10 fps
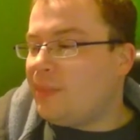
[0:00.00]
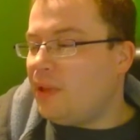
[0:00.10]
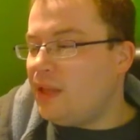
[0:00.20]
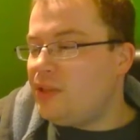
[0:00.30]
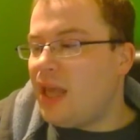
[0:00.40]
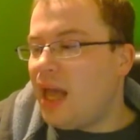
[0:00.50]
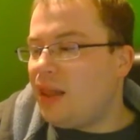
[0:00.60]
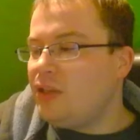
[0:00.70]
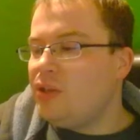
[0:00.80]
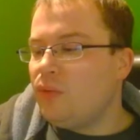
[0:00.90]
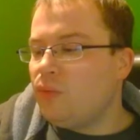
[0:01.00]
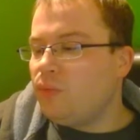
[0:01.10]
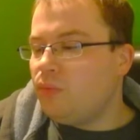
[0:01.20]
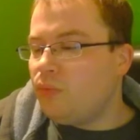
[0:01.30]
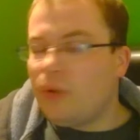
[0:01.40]
unless you
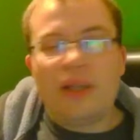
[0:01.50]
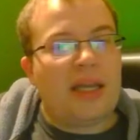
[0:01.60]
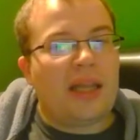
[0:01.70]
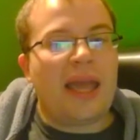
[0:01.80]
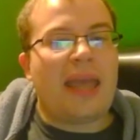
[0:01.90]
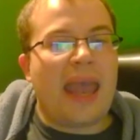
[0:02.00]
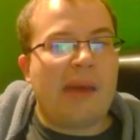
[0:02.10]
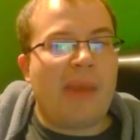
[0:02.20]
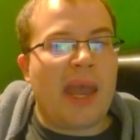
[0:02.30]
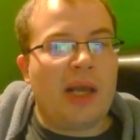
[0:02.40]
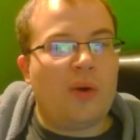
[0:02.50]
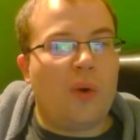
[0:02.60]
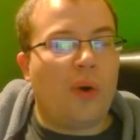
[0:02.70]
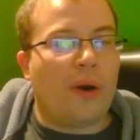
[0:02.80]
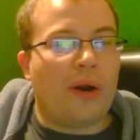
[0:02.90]
really like Ant-Man,
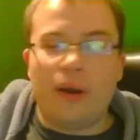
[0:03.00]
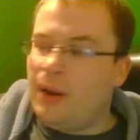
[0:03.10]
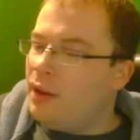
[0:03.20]
or